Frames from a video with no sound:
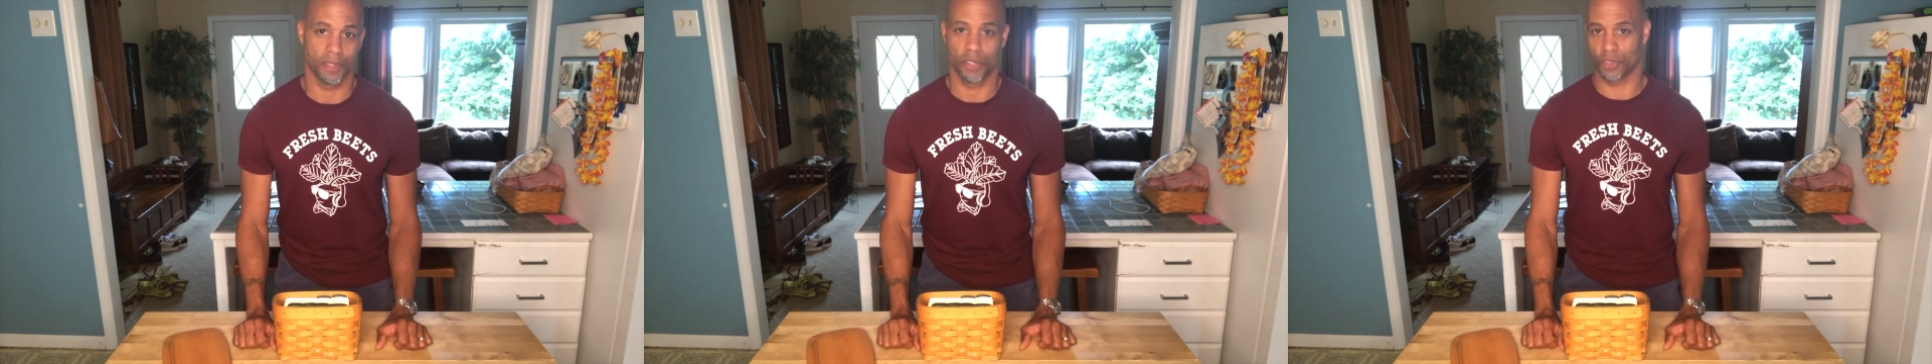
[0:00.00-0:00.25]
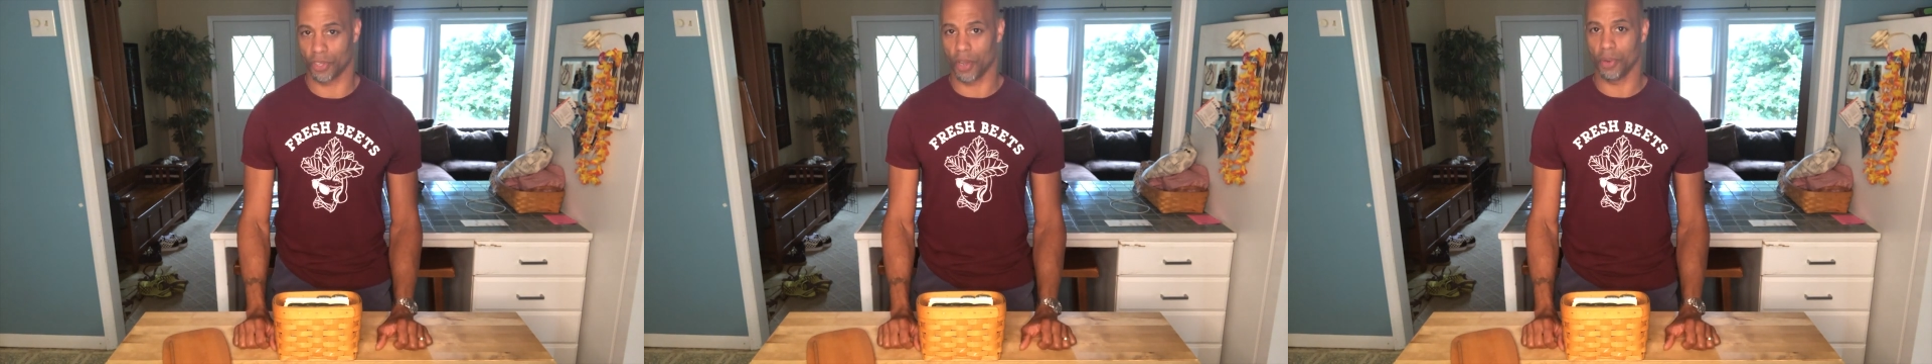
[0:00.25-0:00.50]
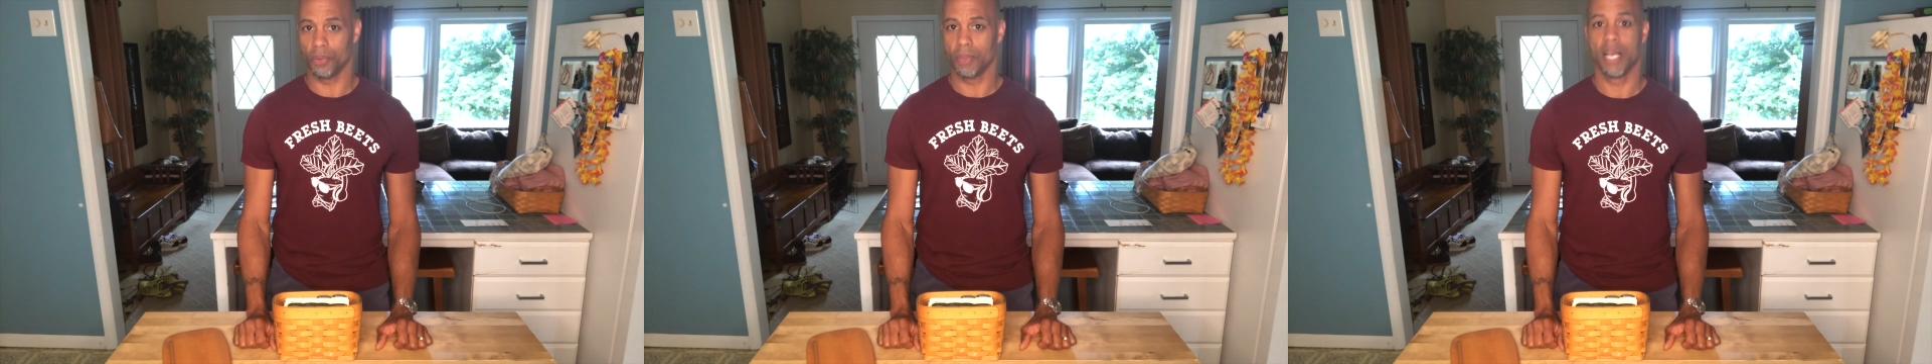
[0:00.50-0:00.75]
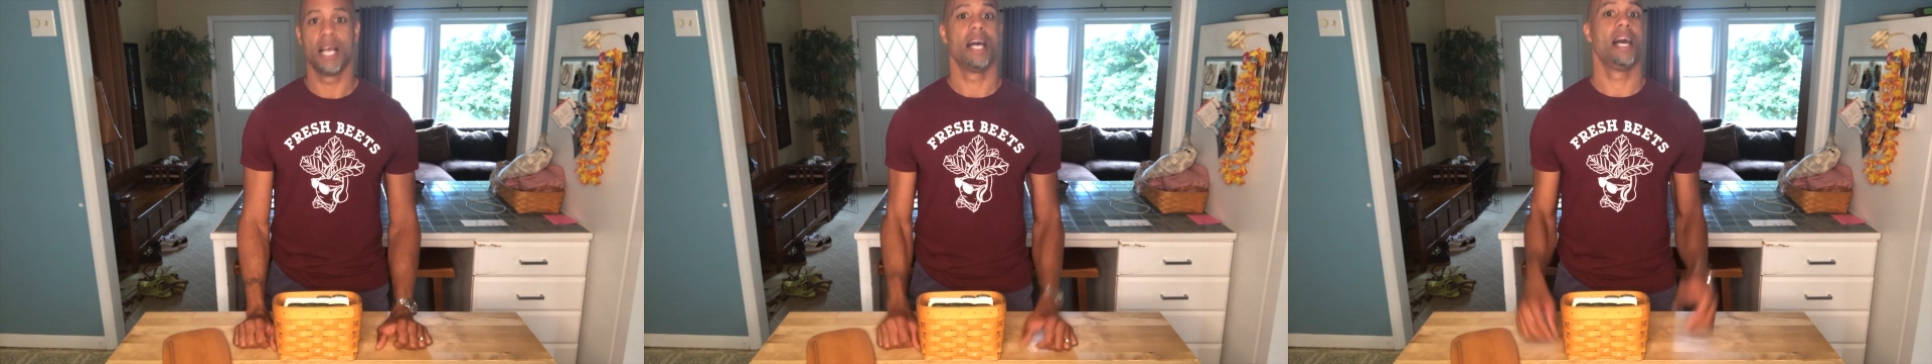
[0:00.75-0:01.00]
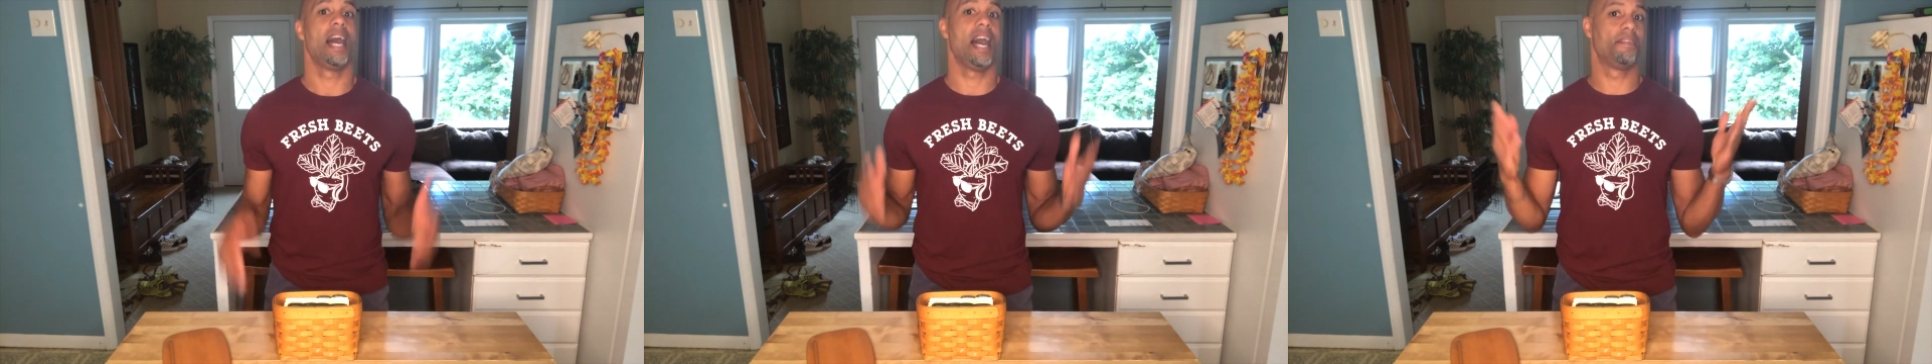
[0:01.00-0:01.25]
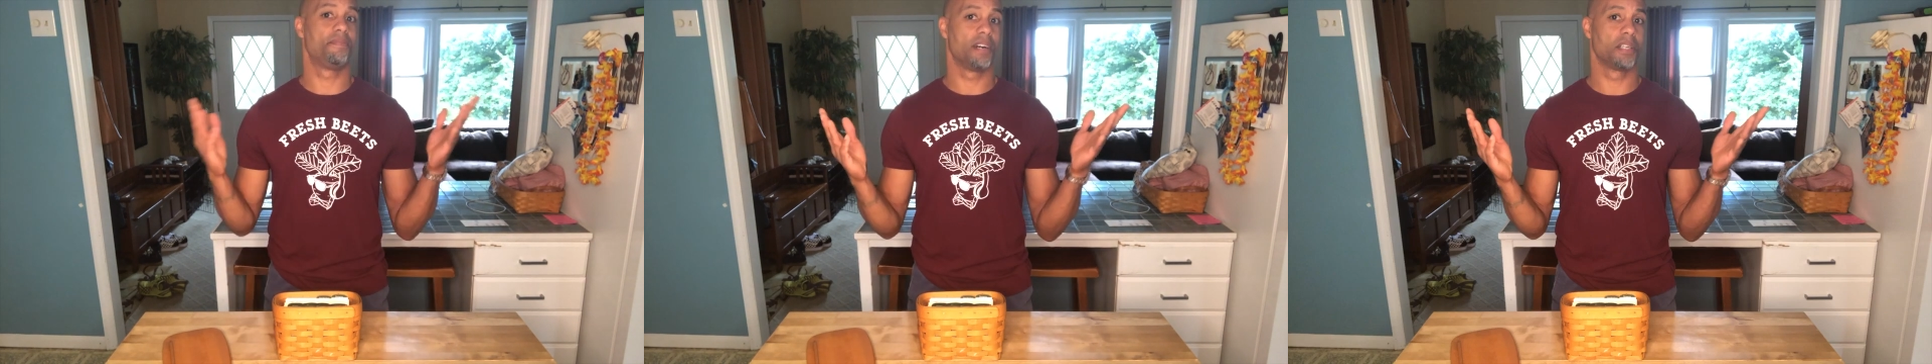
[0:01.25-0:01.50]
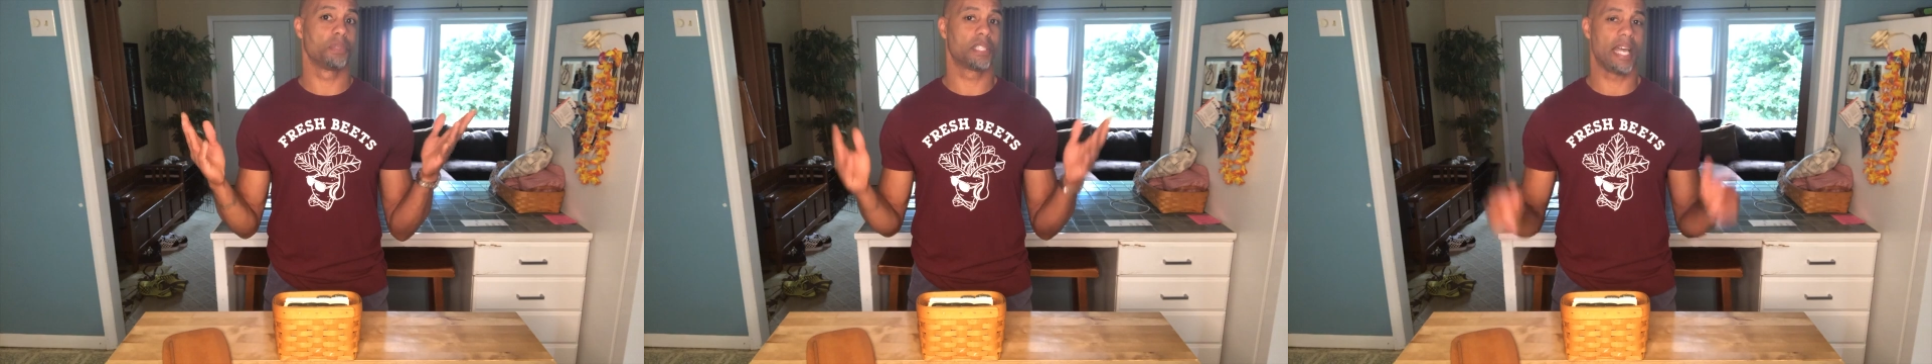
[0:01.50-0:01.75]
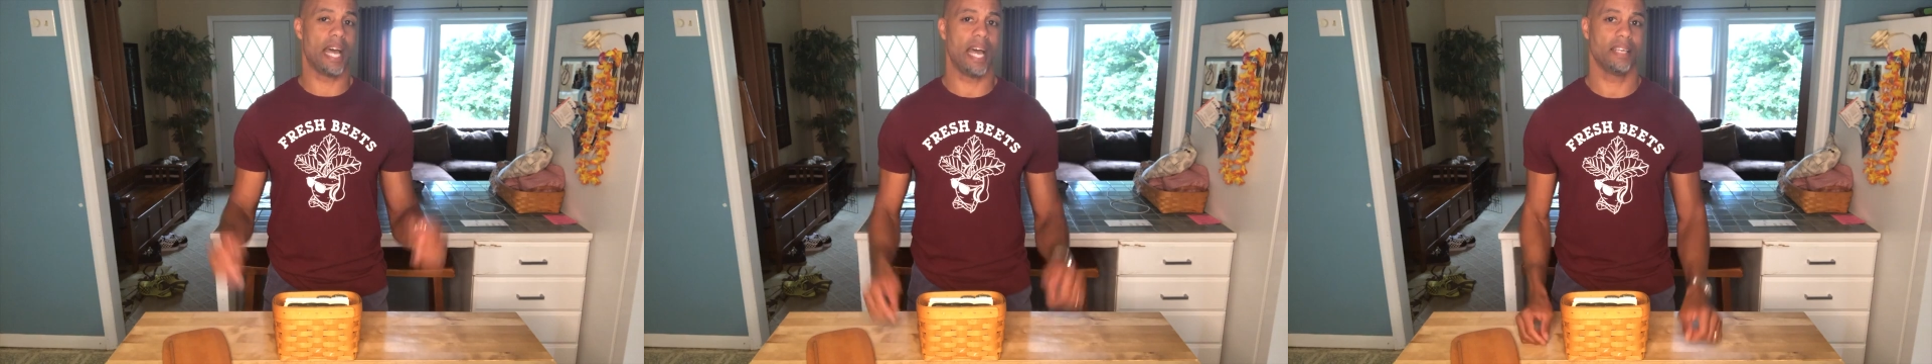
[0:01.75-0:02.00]
So, have fun with
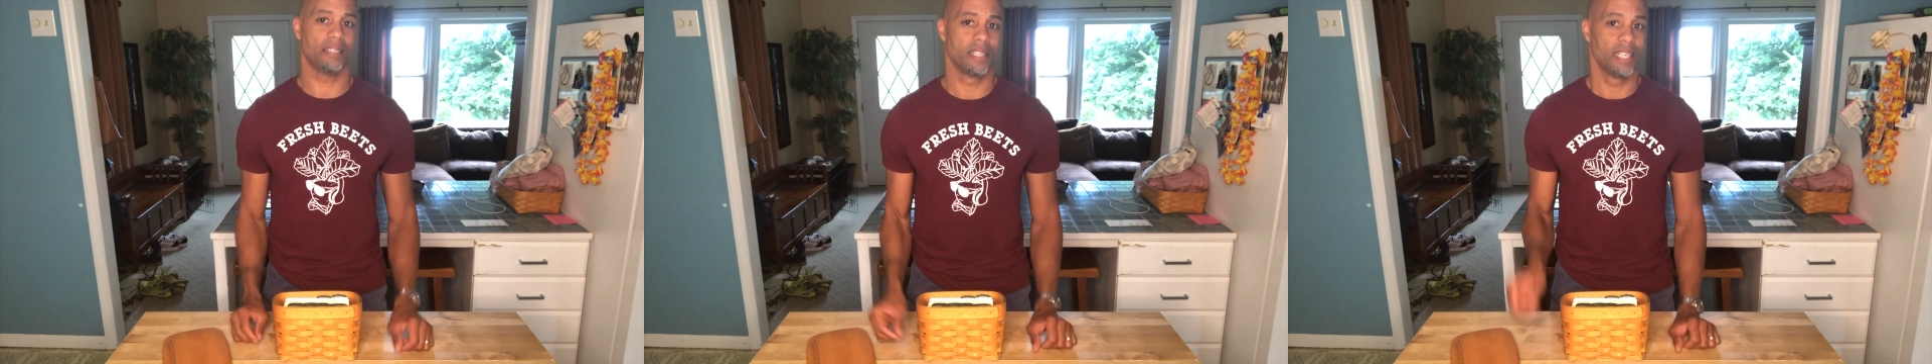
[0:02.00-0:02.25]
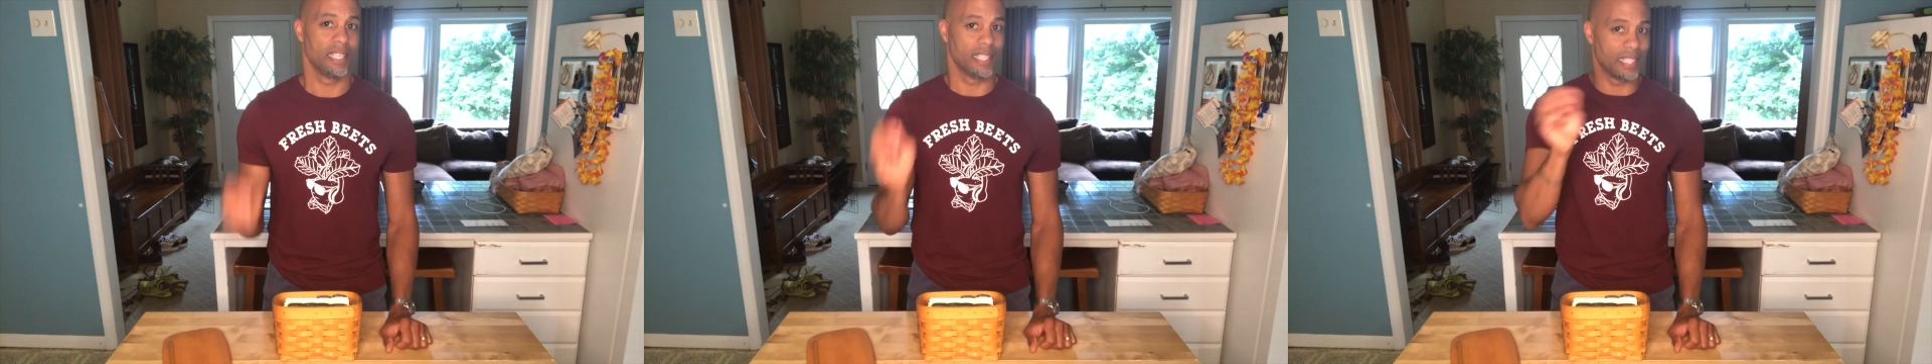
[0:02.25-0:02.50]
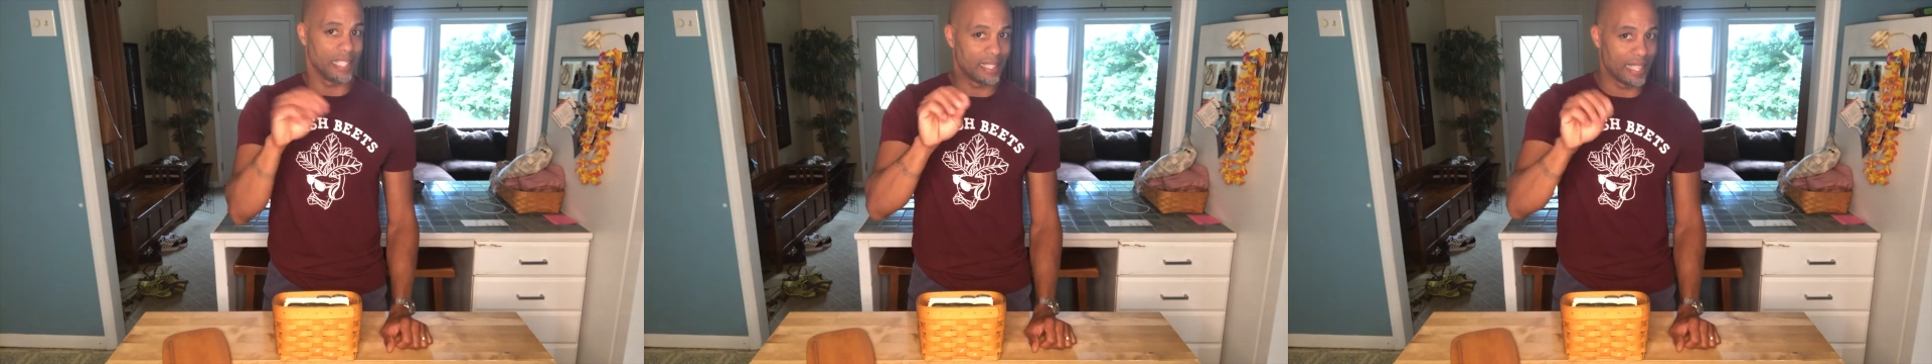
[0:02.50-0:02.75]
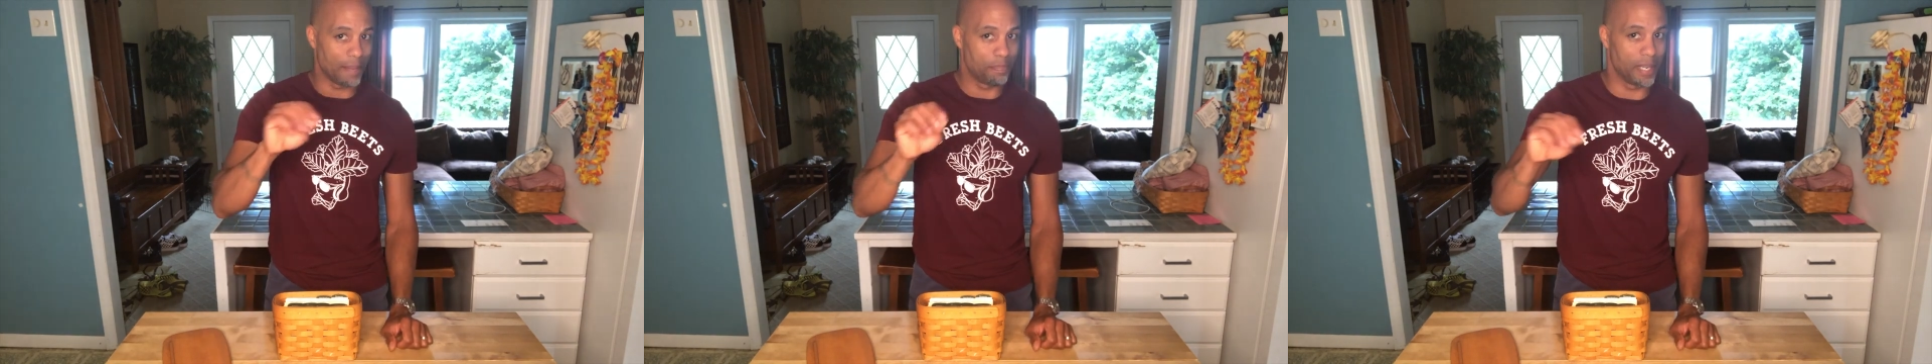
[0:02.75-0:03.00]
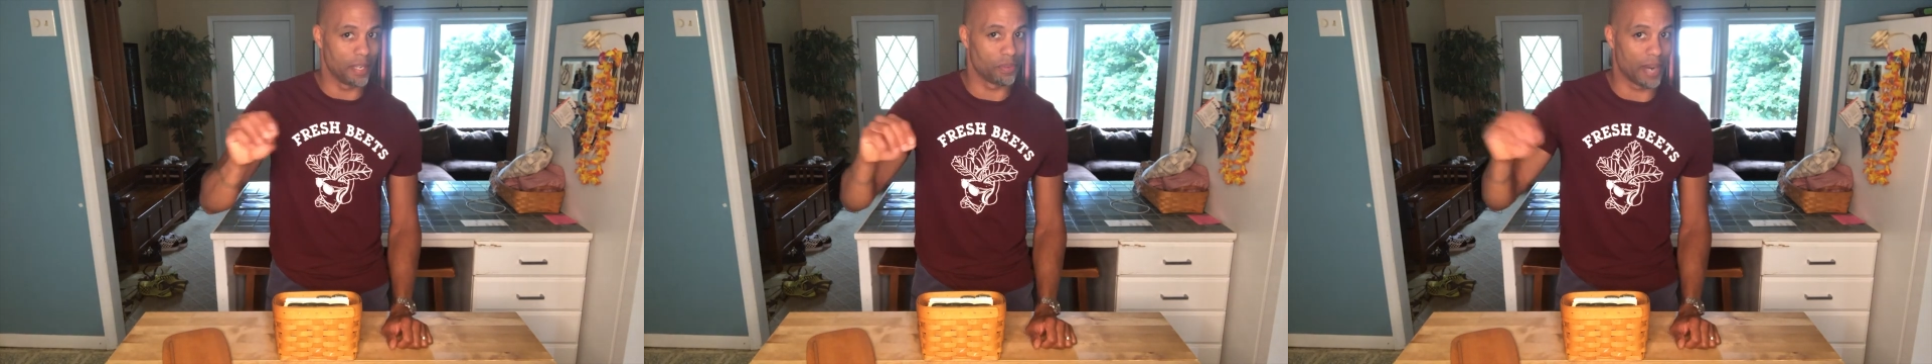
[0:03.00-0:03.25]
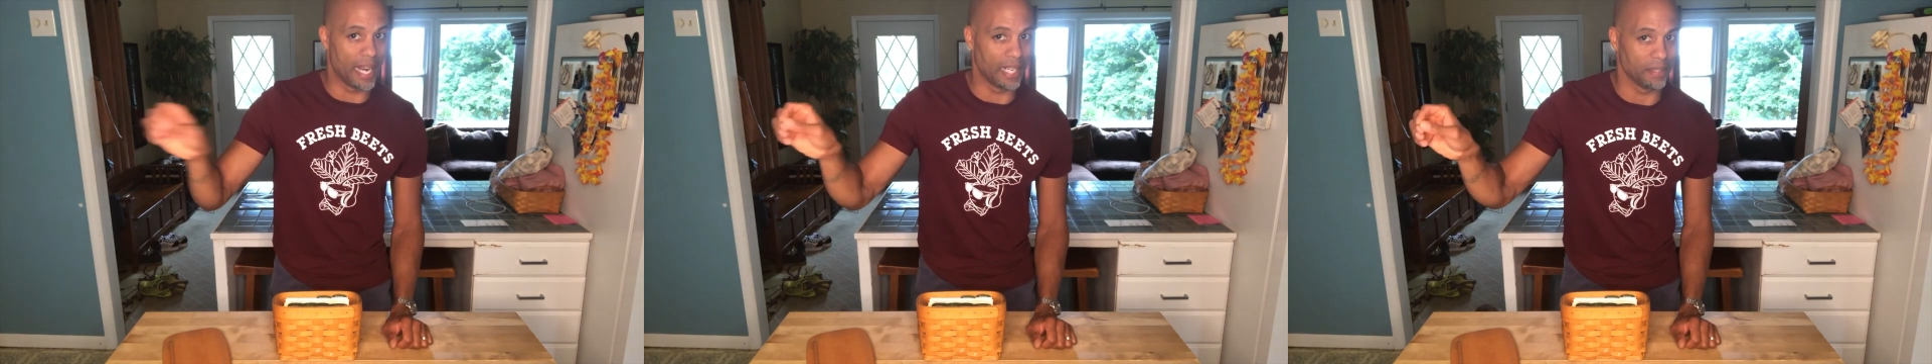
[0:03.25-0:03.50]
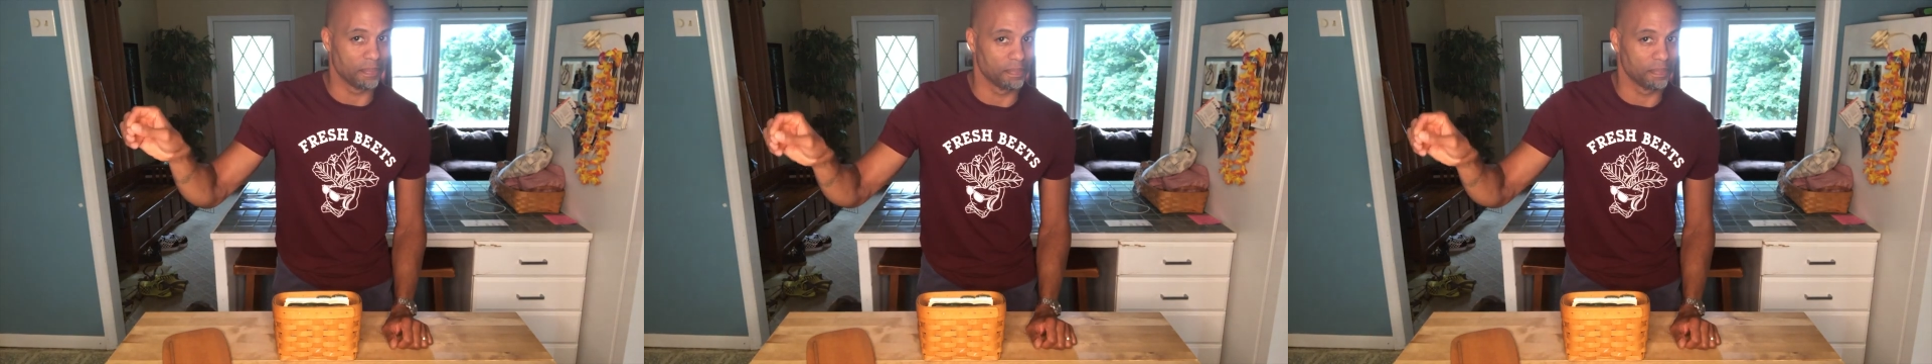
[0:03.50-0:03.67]
that. Get that pen writing.